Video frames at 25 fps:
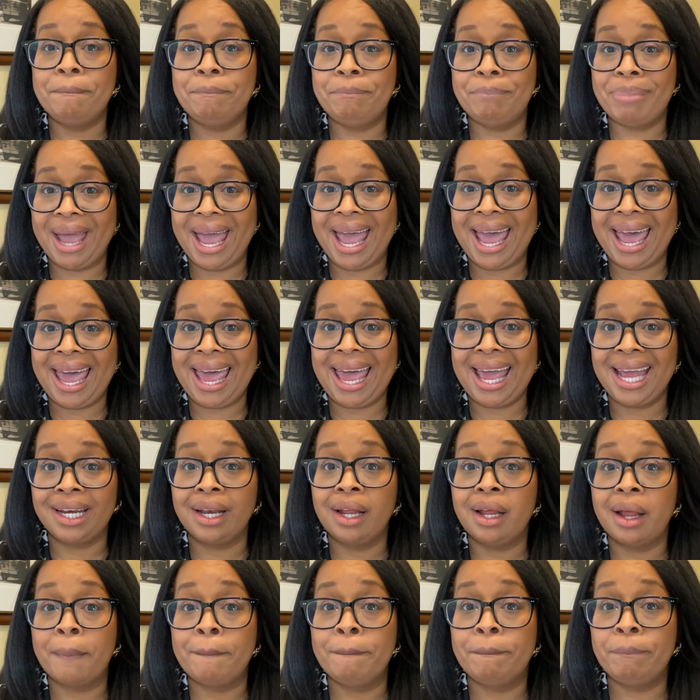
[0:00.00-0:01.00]
Bad
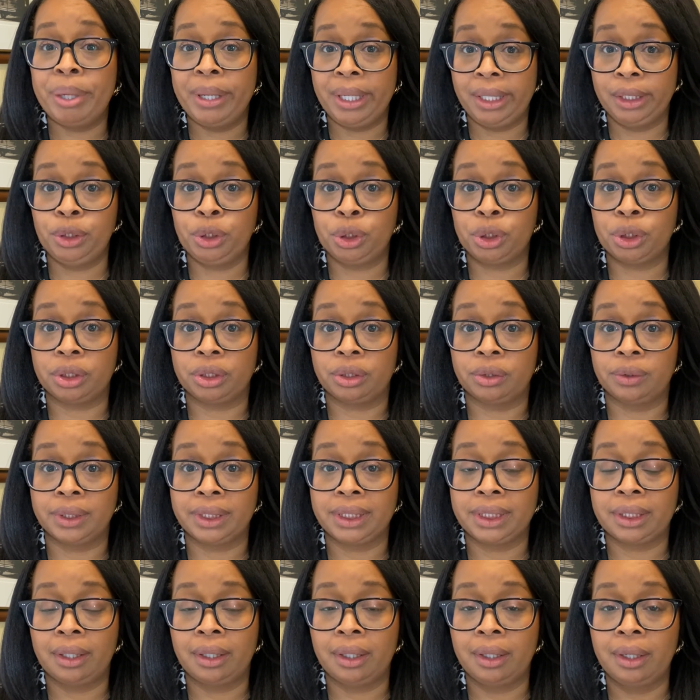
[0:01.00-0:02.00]
pictures.